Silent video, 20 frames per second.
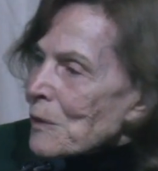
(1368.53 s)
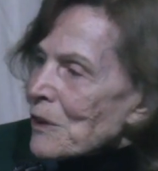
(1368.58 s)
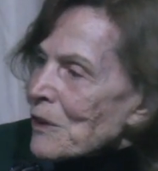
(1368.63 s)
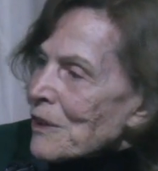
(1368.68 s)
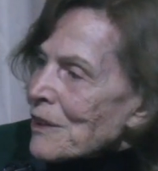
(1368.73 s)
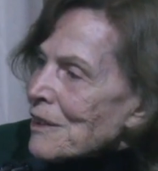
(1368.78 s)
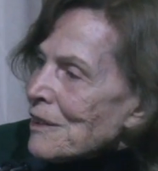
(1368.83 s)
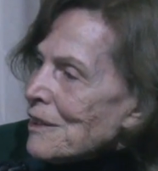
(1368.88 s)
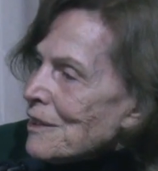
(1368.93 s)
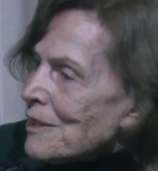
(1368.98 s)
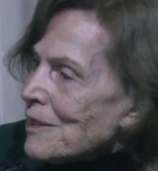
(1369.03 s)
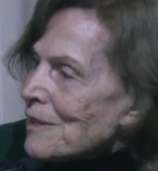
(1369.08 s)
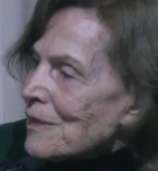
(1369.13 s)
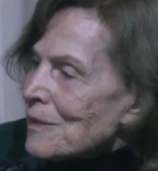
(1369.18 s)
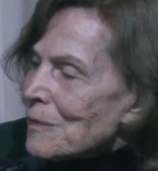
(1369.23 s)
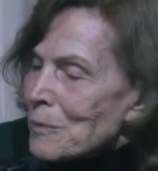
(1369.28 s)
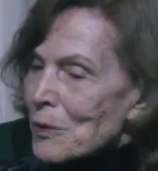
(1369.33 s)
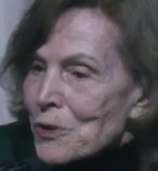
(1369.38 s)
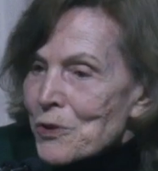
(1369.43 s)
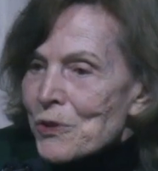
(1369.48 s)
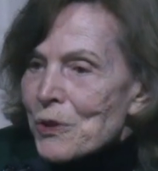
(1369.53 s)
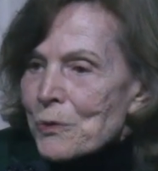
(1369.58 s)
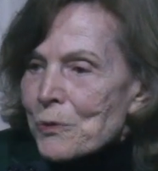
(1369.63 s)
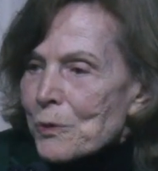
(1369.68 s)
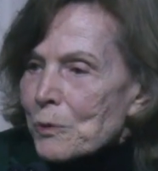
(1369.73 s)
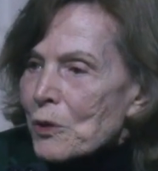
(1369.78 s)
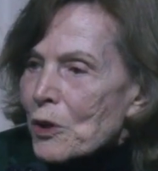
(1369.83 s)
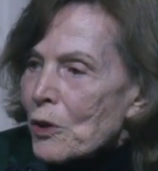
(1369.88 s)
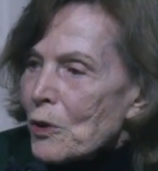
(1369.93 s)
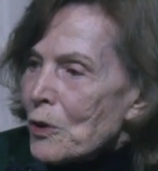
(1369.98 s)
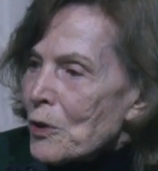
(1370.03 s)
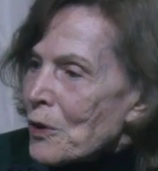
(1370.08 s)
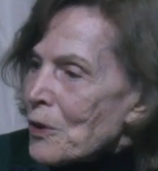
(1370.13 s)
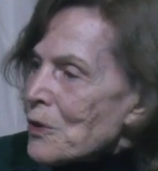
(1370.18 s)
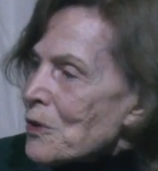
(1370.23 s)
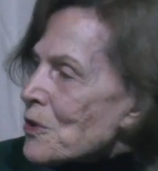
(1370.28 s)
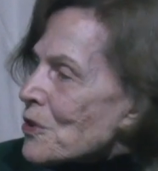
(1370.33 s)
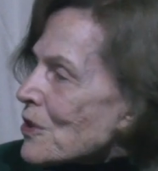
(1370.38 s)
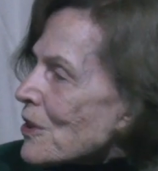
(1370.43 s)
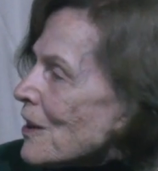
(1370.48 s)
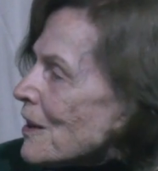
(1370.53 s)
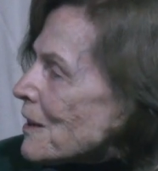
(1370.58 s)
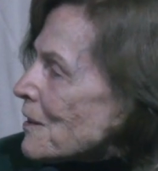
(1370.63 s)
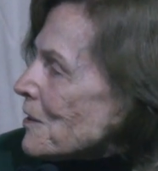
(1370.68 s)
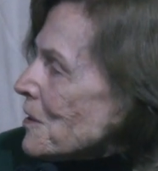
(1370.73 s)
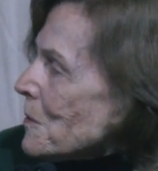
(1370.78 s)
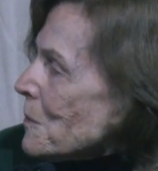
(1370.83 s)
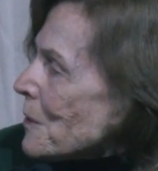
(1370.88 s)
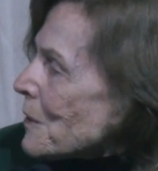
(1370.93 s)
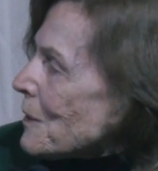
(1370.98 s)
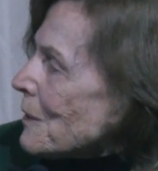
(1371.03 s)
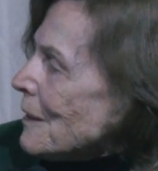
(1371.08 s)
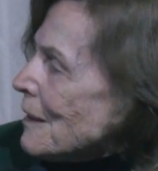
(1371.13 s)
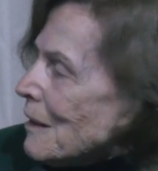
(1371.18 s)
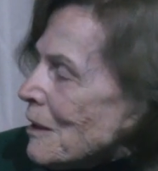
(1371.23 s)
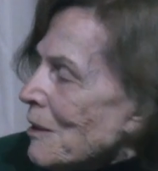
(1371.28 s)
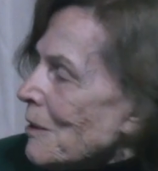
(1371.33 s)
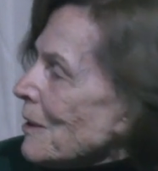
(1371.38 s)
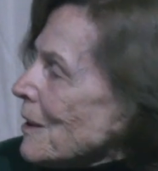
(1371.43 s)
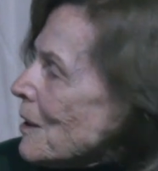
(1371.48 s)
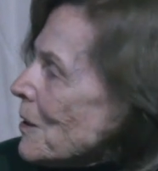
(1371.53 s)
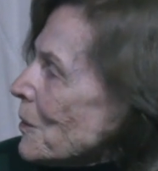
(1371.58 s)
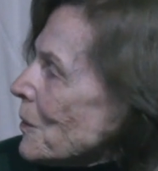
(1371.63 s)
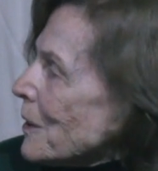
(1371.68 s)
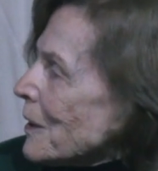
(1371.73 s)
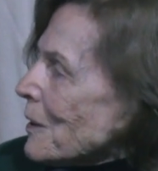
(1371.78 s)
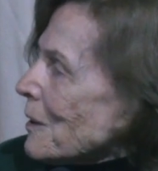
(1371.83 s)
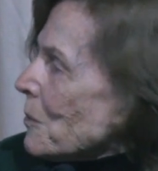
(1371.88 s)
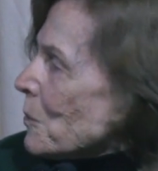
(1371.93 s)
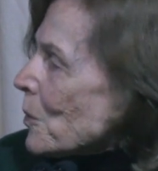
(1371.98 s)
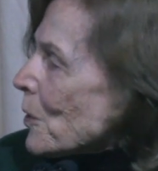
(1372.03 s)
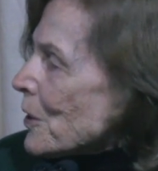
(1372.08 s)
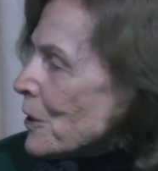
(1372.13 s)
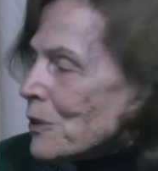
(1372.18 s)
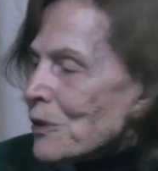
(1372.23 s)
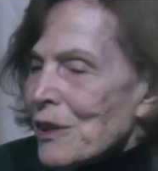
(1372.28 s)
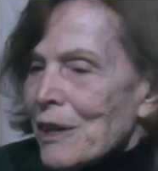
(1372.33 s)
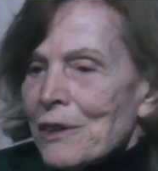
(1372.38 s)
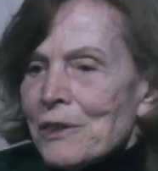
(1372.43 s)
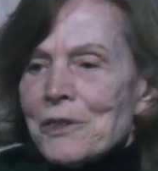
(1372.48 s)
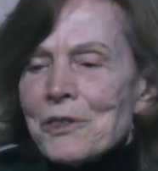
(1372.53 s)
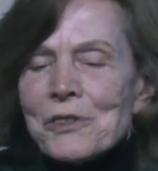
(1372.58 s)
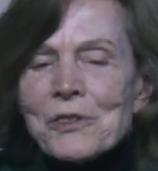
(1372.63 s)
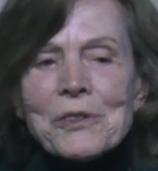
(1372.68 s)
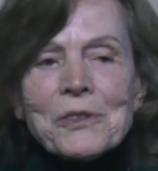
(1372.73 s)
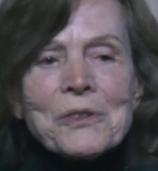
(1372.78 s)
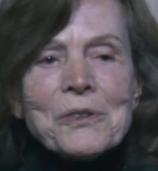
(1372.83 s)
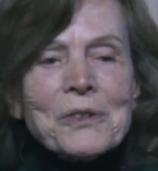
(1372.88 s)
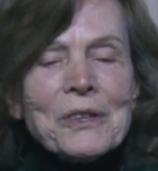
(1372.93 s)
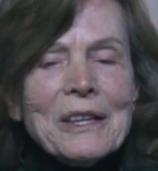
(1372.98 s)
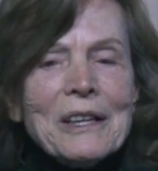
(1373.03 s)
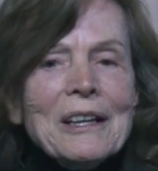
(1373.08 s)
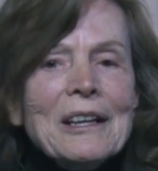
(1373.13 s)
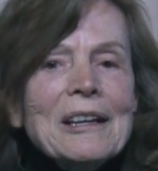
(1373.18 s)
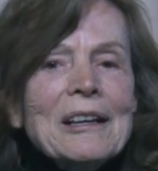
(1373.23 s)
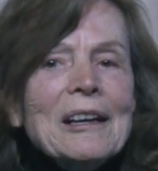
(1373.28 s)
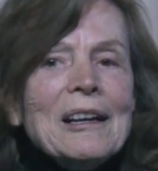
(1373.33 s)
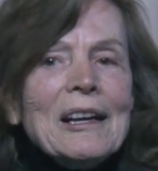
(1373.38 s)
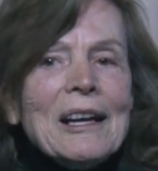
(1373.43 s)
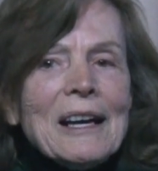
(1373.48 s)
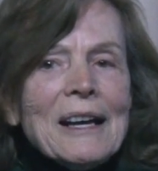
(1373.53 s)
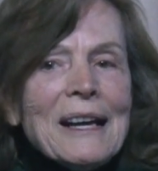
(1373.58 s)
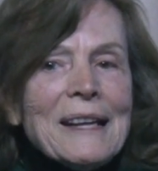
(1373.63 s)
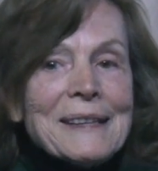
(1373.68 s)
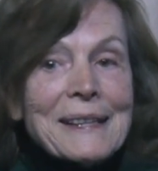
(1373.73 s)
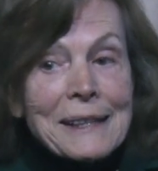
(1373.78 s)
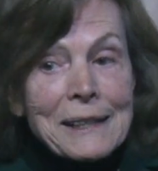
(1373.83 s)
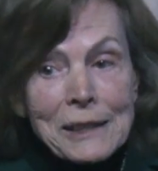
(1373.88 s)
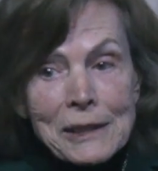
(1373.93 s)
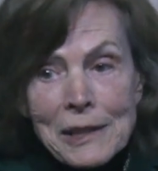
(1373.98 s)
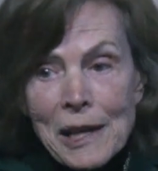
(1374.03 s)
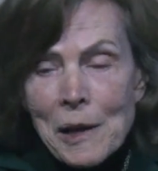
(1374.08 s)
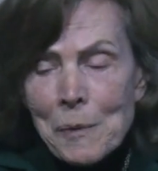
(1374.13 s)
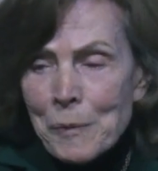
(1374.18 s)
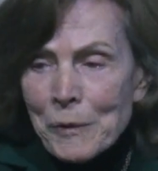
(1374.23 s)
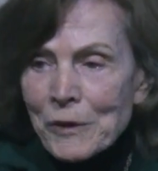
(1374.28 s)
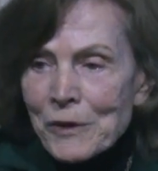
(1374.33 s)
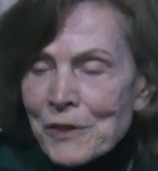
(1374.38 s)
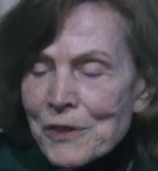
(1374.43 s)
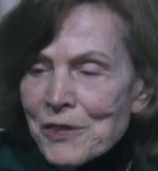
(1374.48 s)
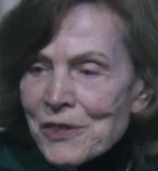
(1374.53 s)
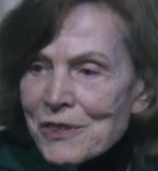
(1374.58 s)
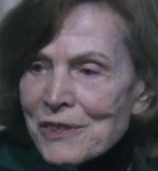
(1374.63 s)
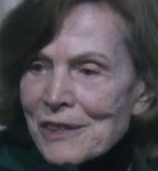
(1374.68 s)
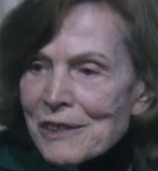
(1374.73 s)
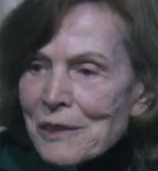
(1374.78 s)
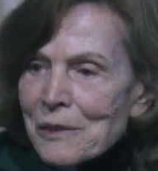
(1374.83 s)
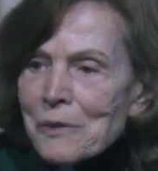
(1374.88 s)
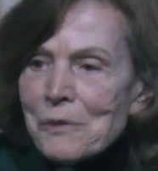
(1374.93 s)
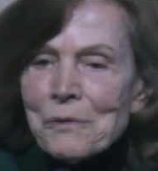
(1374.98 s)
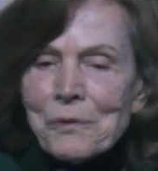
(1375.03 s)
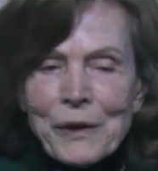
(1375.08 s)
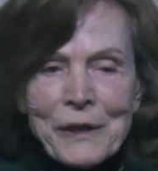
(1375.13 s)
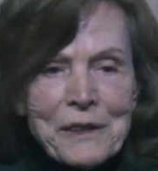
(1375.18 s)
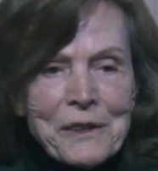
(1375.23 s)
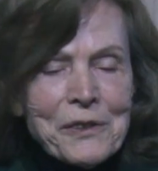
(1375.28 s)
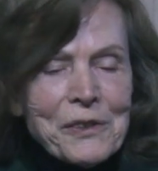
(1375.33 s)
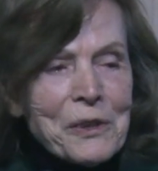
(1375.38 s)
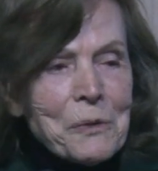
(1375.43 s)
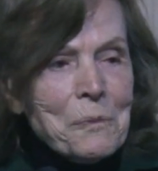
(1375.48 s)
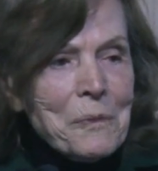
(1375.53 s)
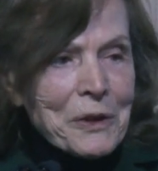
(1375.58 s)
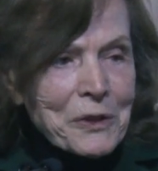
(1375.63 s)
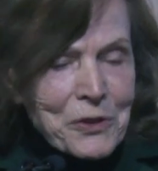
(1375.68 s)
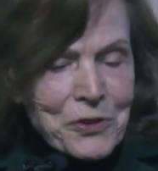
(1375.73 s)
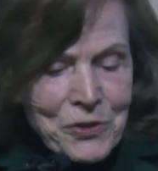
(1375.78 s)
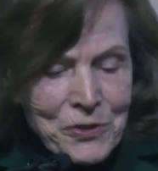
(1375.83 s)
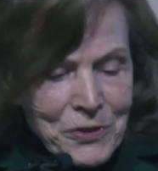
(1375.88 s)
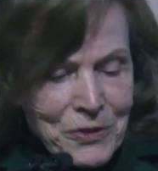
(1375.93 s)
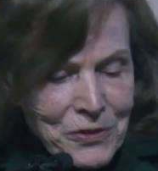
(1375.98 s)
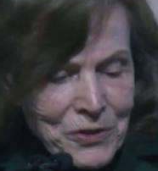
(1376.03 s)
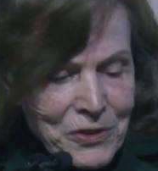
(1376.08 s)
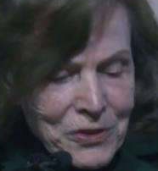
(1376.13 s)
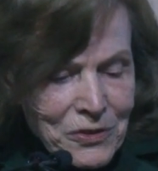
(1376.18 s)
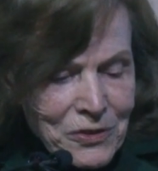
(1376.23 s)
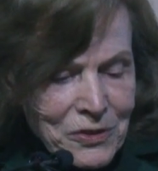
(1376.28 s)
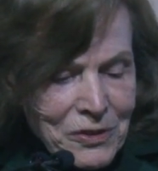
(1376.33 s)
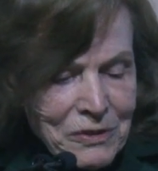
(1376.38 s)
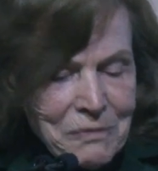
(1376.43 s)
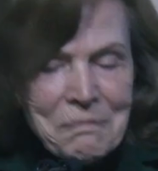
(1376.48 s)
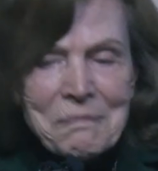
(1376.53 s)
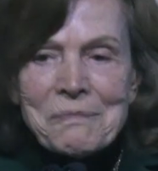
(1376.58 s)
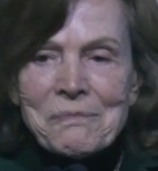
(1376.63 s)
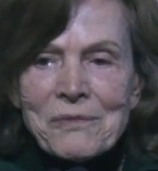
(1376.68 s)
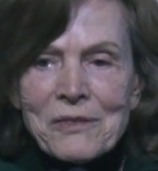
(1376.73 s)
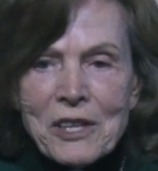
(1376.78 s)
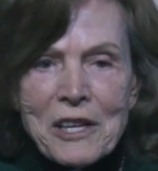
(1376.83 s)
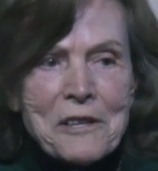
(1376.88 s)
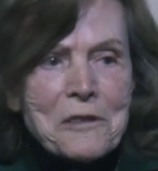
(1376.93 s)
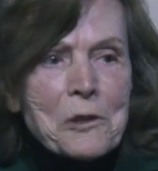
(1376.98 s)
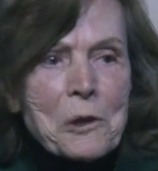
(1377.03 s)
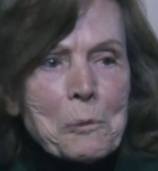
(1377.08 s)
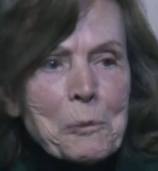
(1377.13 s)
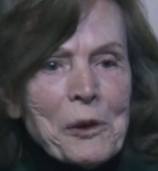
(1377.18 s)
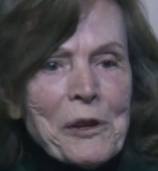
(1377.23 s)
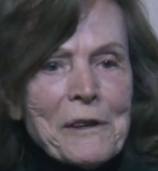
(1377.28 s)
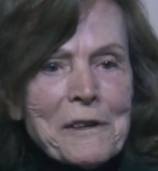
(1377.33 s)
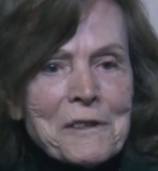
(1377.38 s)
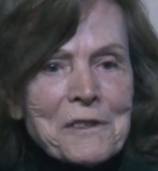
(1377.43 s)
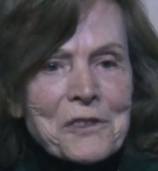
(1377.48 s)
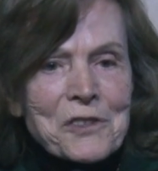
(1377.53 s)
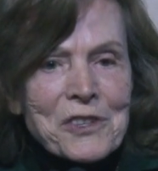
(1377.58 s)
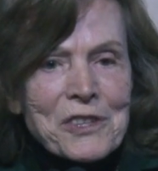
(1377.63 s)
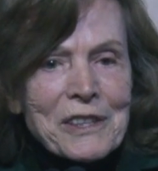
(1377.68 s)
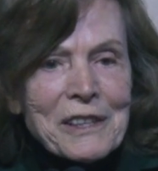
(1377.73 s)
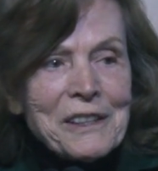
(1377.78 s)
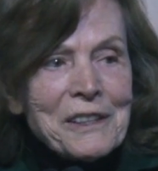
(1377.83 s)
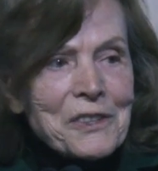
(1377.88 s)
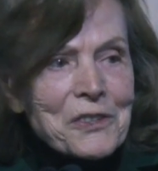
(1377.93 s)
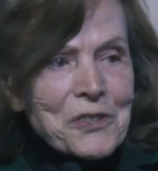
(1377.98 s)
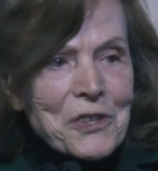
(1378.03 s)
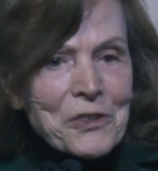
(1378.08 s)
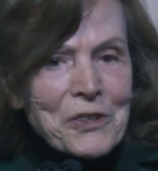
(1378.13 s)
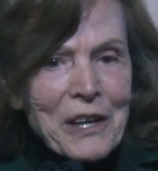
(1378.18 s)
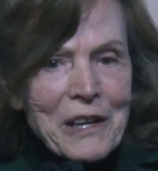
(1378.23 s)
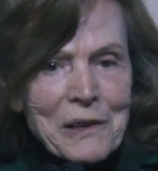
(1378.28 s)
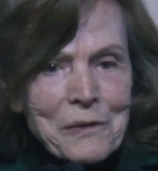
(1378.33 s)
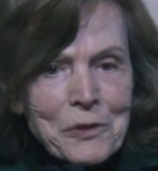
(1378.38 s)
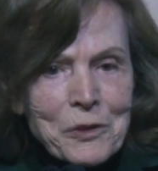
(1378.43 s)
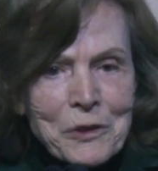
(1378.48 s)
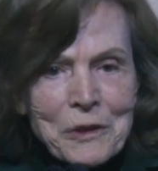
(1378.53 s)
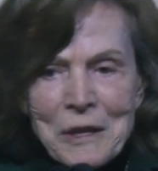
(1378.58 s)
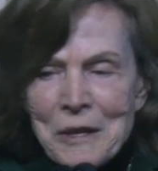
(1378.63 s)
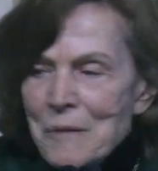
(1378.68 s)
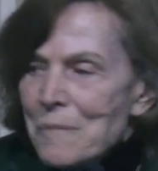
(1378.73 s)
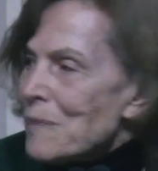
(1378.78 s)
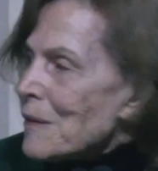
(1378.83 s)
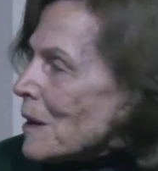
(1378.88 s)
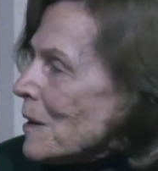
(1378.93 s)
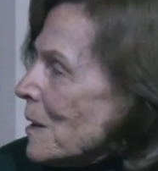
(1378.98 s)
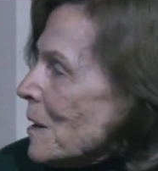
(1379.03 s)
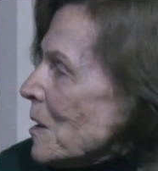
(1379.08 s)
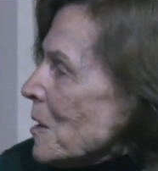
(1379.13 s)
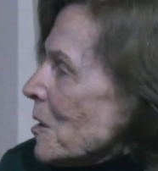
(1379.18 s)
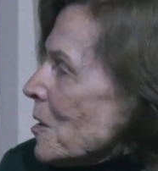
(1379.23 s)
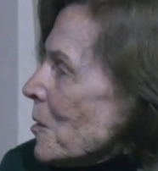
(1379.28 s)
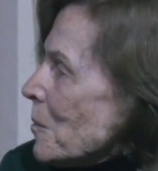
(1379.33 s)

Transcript: South America, mostly from Cocos Island, but we brought it down to the Galapagos and invited the minister to take the plunge. He is a diver,